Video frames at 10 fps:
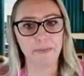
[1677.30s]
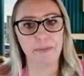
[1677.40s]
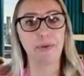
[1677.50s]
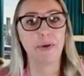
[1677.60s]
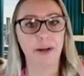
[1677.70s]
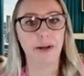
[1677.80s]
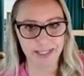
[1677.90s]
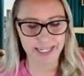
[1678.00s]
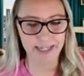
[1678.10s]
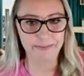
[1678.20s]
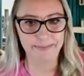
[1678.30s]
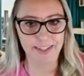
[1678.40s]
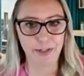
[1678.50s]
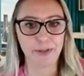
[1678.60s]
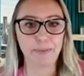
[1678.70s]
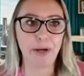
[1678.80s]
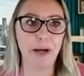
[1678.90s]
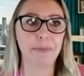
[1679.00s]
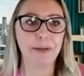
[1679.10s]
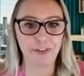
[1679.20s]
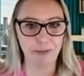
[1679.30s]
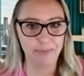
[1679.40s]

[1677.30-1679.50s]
the problem, or the problem from the